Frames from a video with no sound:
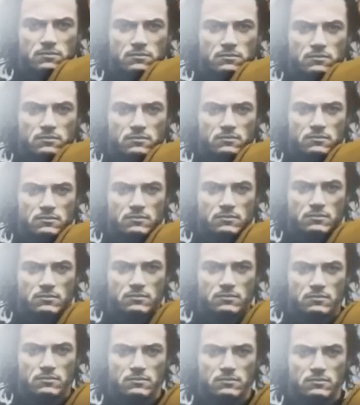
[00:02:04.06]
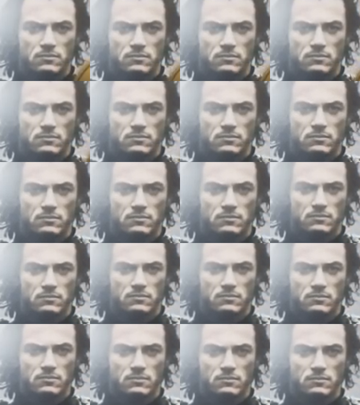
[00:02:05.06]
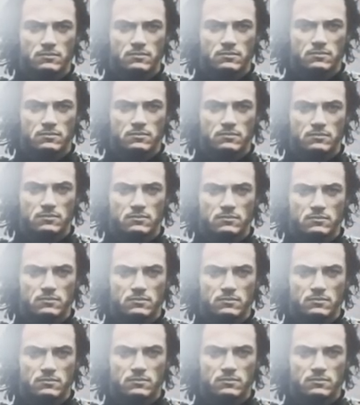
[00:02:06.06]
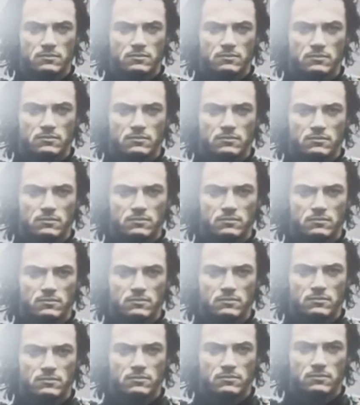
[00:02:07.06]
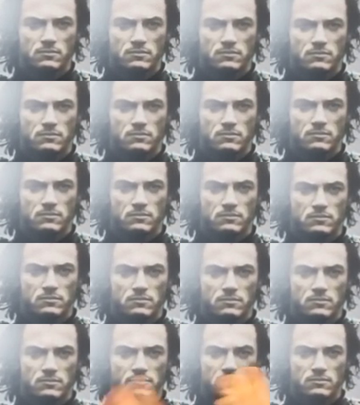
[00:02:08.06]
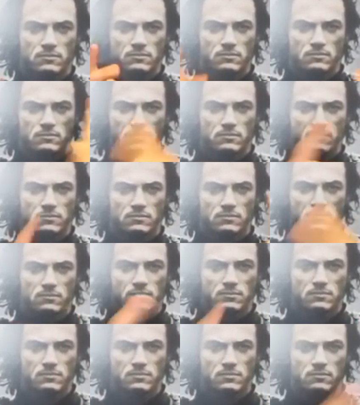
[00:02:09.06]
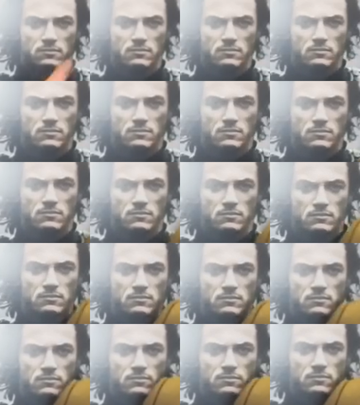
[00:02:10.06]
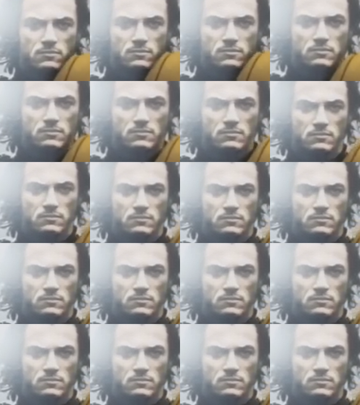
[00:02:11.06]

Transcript: [no speech]